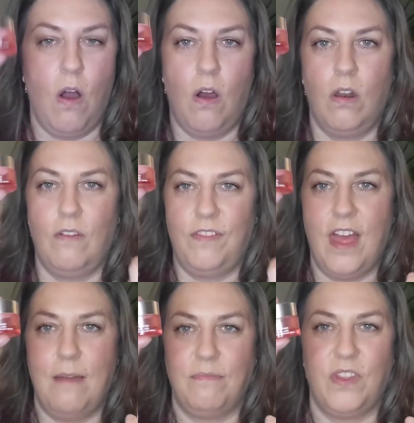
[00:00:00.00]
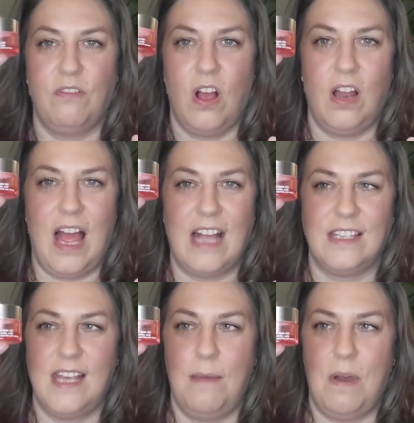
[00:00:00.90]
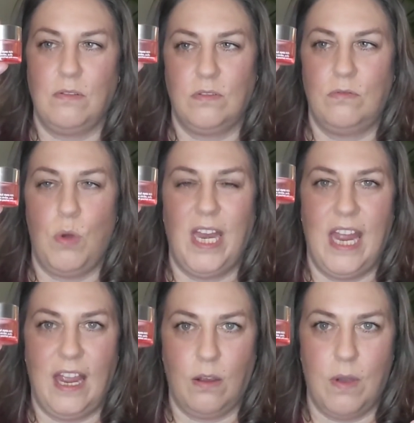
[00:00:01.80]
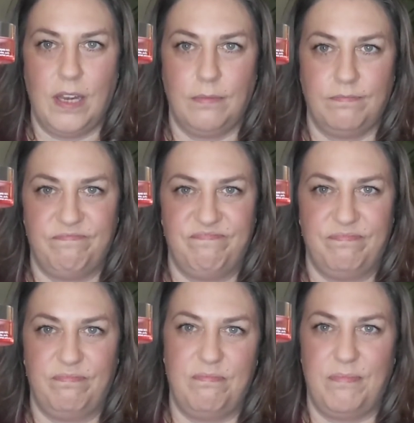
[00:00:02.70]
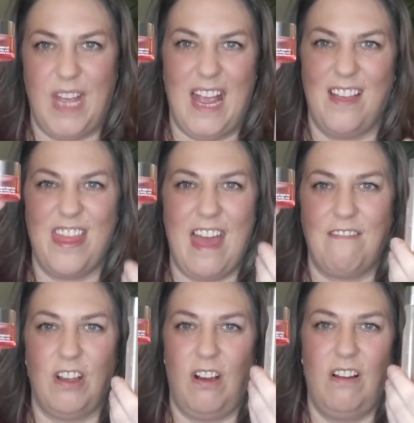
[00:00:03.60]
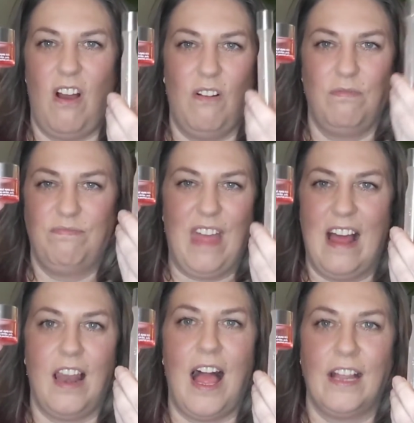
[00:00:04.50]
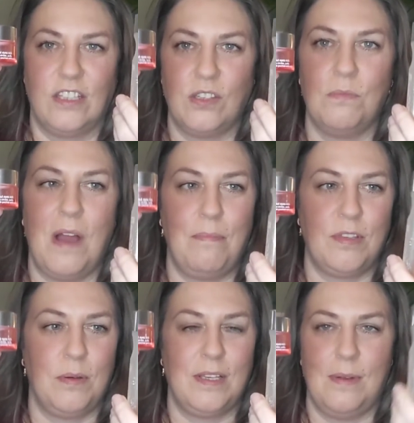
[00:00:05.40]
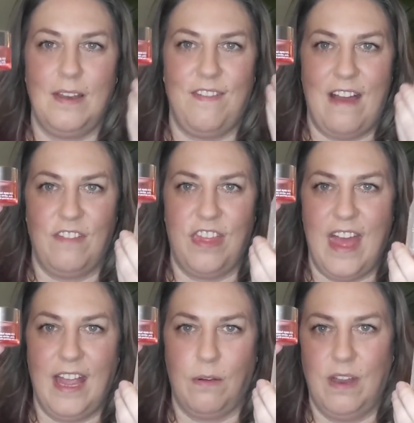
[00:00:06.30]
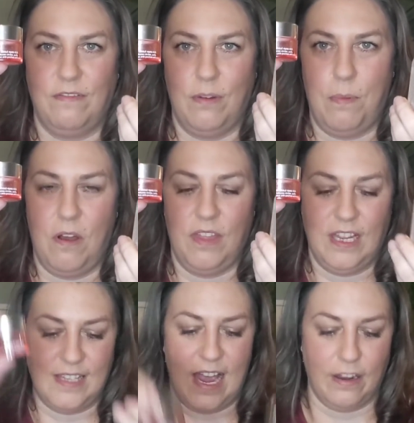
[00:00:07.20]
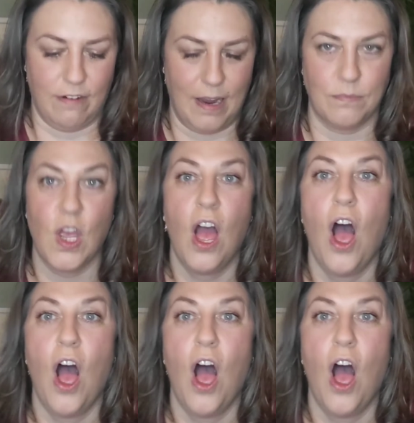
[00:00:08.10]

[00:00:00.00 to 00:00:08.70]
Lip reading: all of them, they're all, I'd say, about 28 quid. They're along that line, somewhere between 25 and 30 quid for a pot of these eye creams.